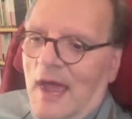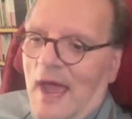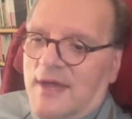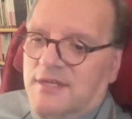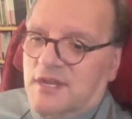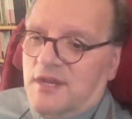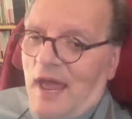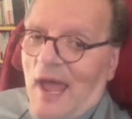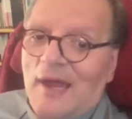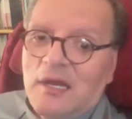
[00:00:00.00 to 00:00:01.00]
as an
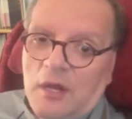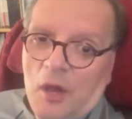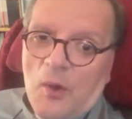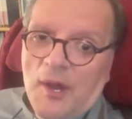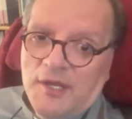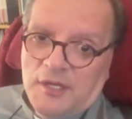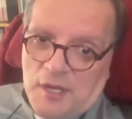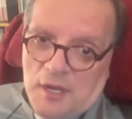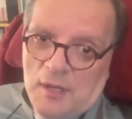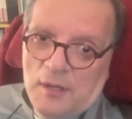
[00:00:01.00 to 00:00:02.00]

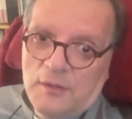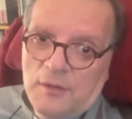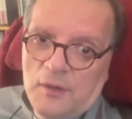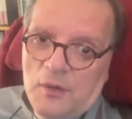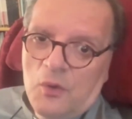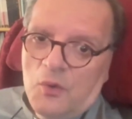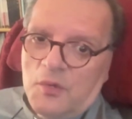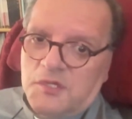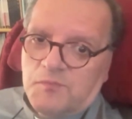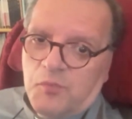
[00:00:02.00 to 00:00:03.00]
Anglo-Indian who
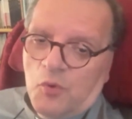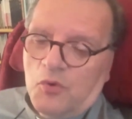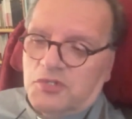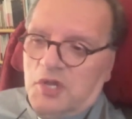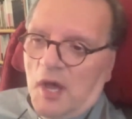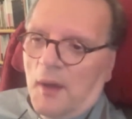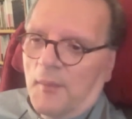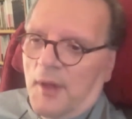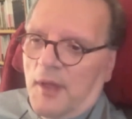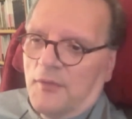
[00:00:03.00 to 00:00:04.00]
was brought
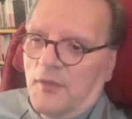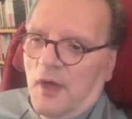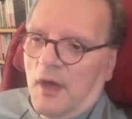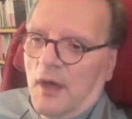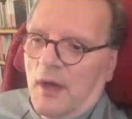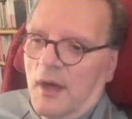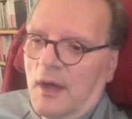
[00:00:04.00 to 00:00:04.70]
up in the